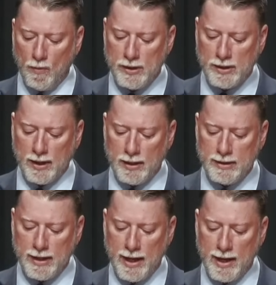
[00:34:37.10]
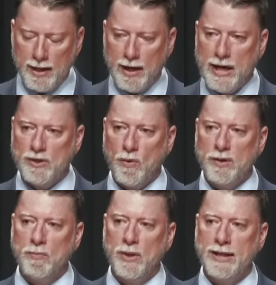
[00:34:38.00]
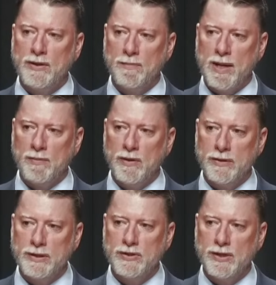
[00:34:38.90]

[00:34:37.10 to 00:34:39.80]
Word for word: what's God saying? He's going to bring down the Babylonian